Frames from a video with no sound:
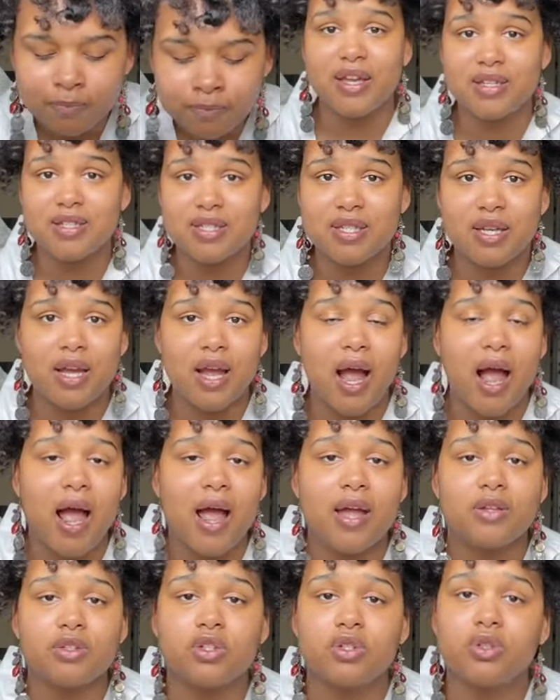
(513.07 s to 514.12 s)
Amazing.
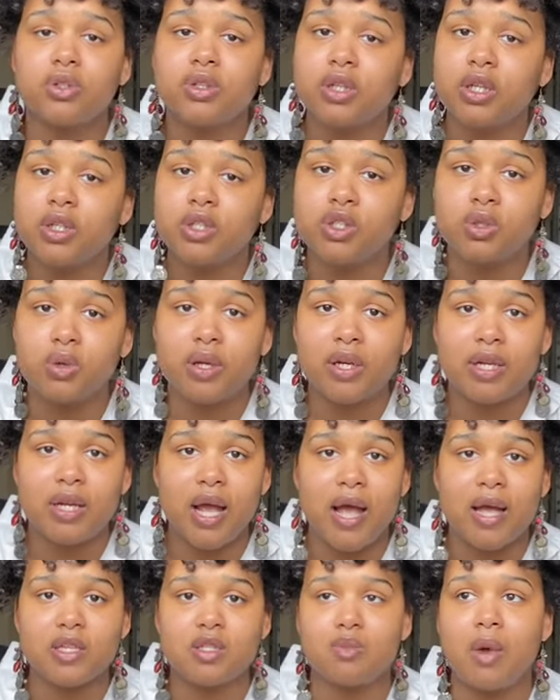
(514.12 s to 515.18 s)
I truly enjoyed it
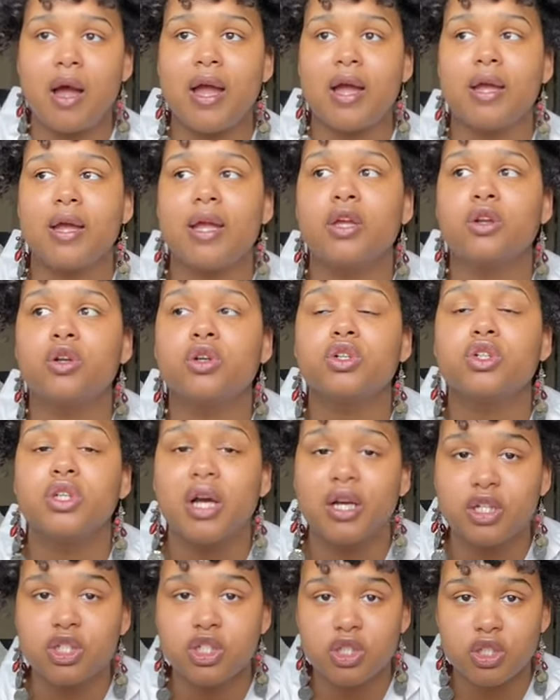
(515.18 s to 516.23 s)
as my
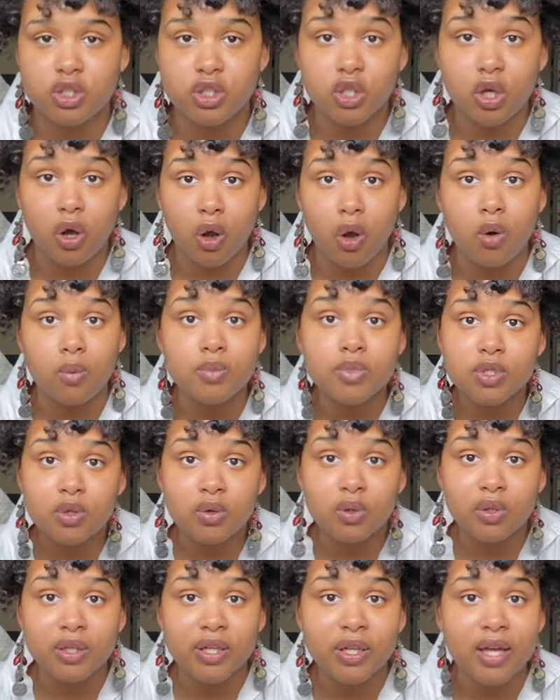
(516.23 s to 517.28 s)
introduction to
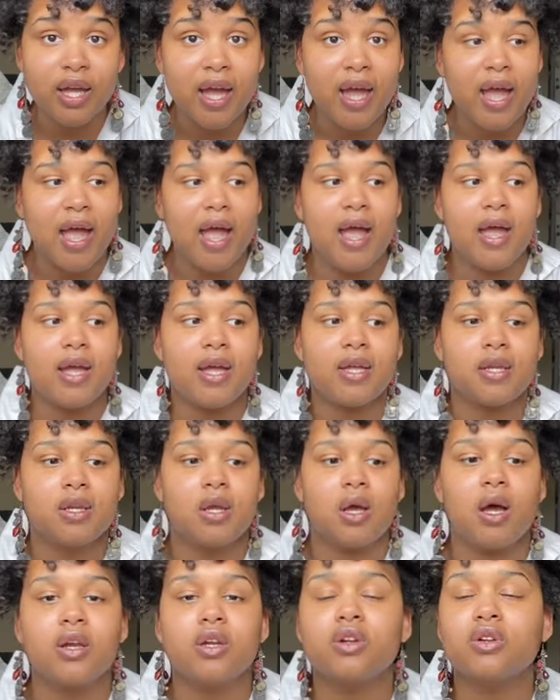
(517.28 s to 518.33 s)
homeschooling
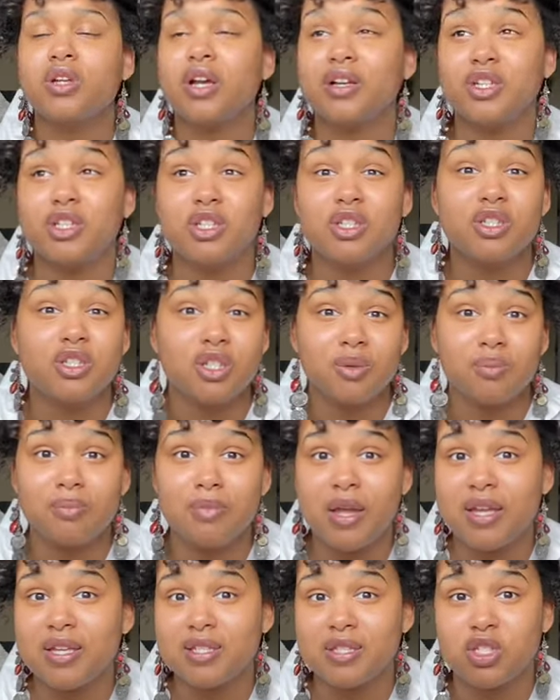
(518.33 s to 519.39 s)
and introduction to
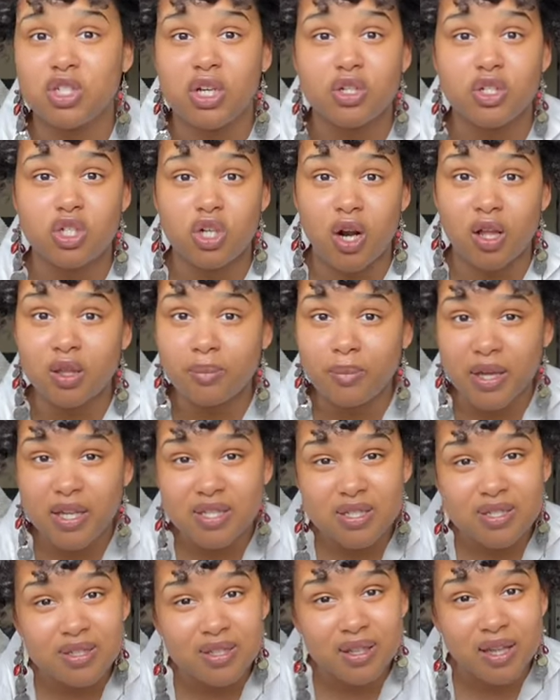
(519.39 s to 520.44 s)
Mace, Charlotte
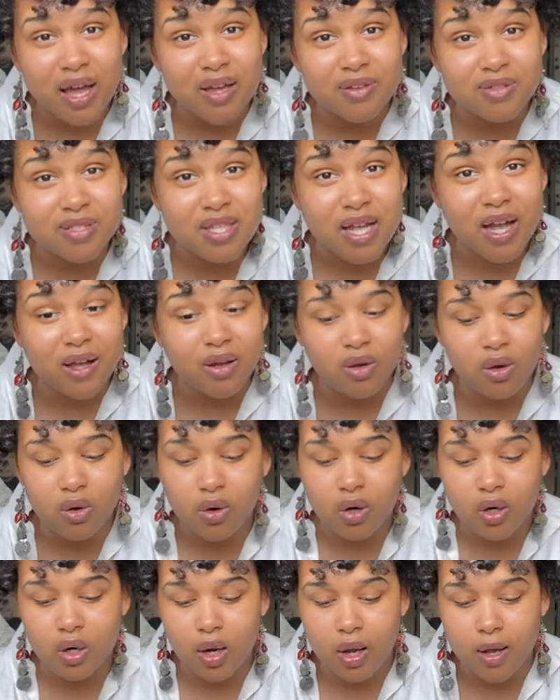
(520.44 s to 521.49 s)
Mason lifestyle
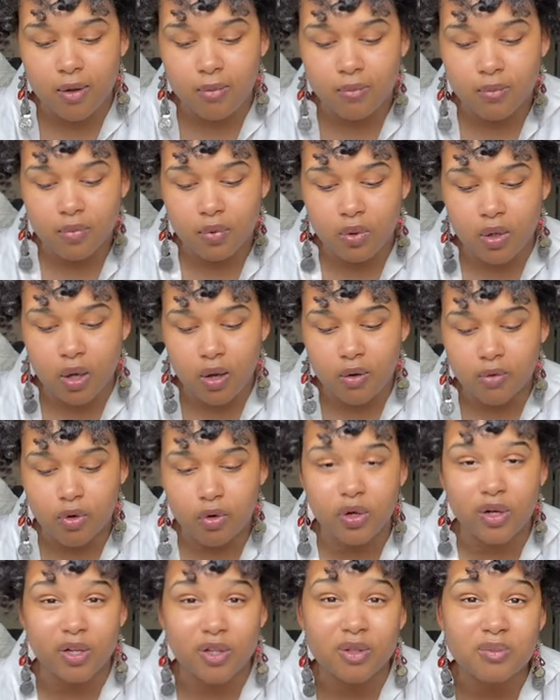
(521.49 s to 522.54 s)
or um,
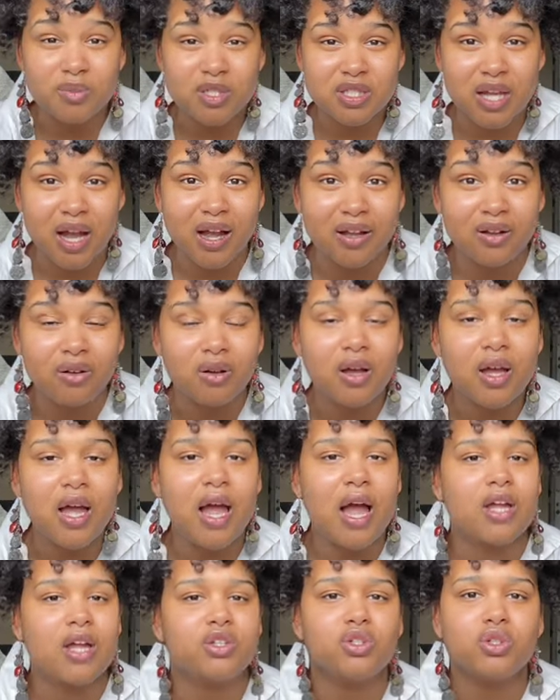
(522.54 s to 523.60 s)
curriculum style
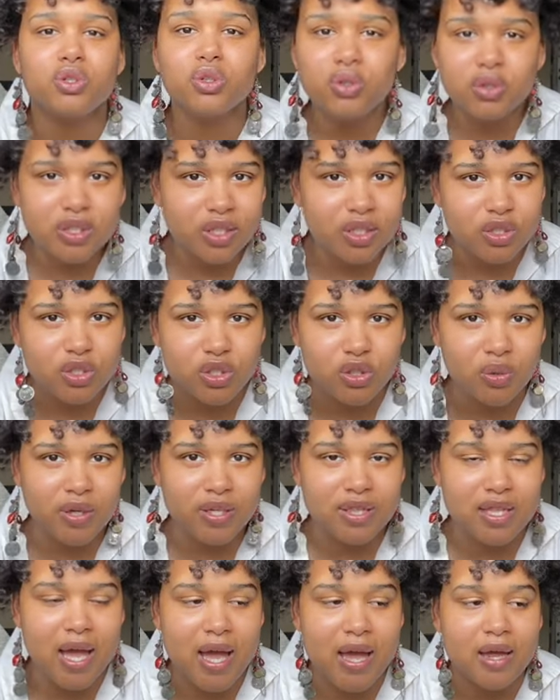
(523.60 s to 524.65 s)
truly
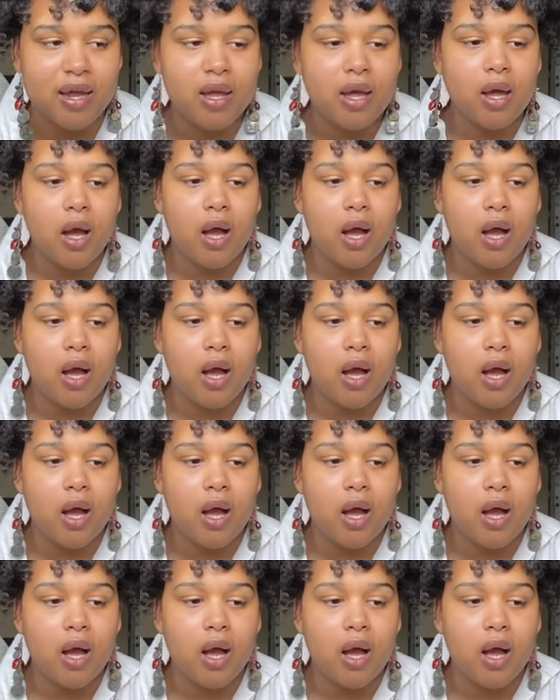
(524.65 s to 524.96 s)
enjoyed that.